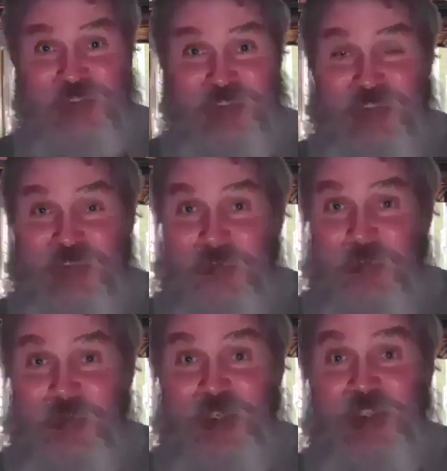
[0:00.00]
I
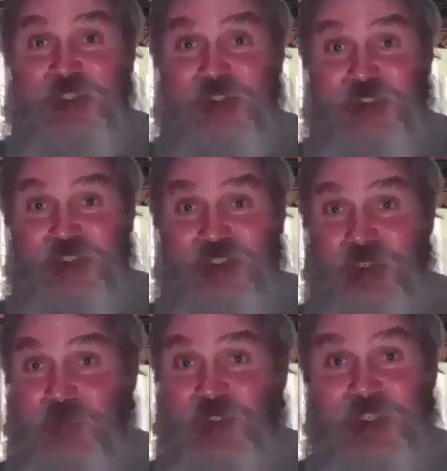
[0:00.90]
promise you
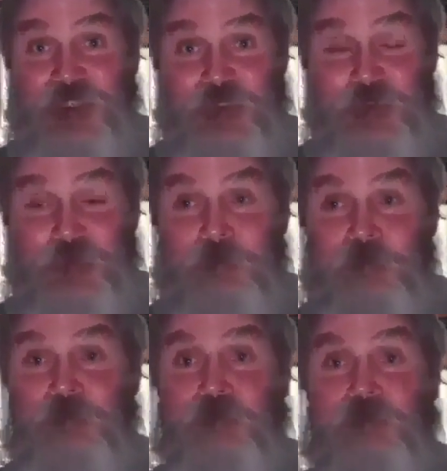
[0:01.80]
is
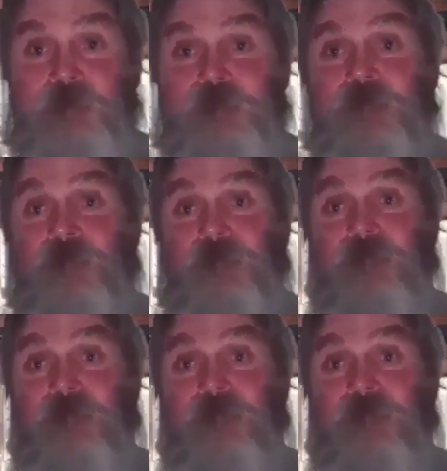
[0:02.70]
something else.